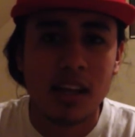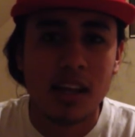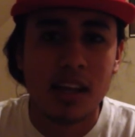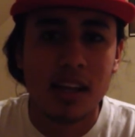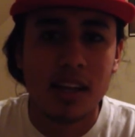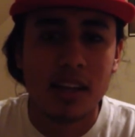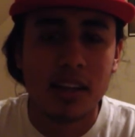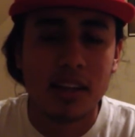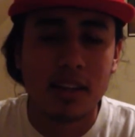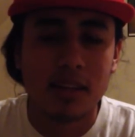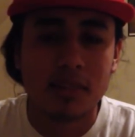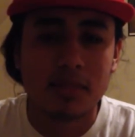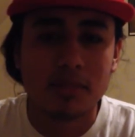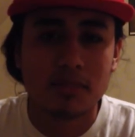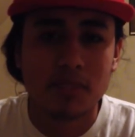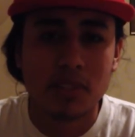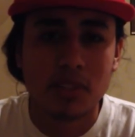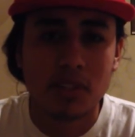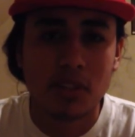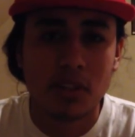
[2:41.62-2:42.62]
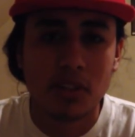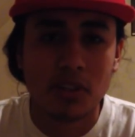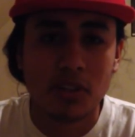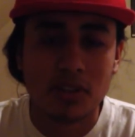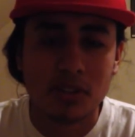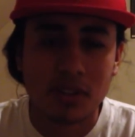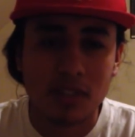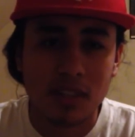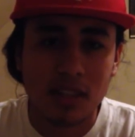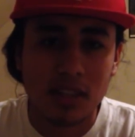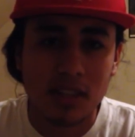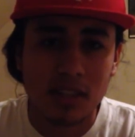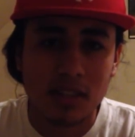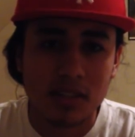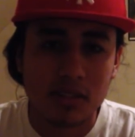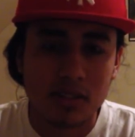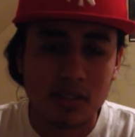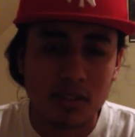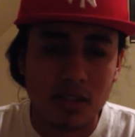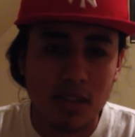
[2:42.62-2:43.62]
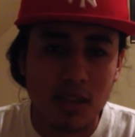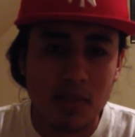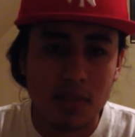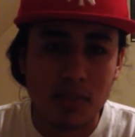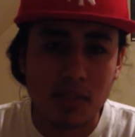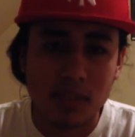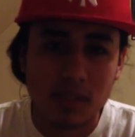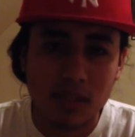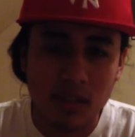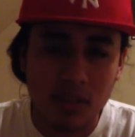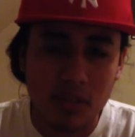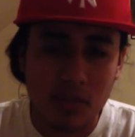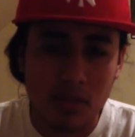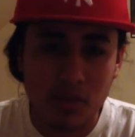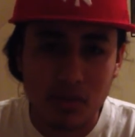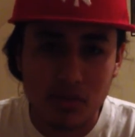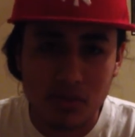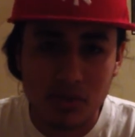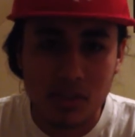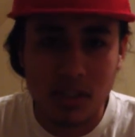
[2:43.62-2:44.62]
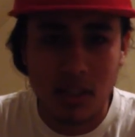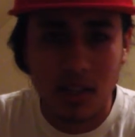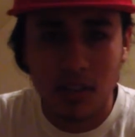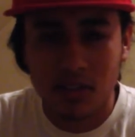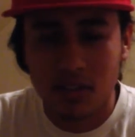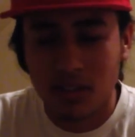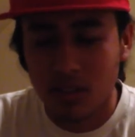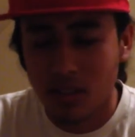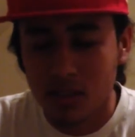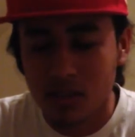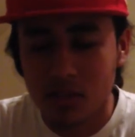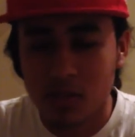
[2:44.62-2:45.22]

and you know, so that means if you sell a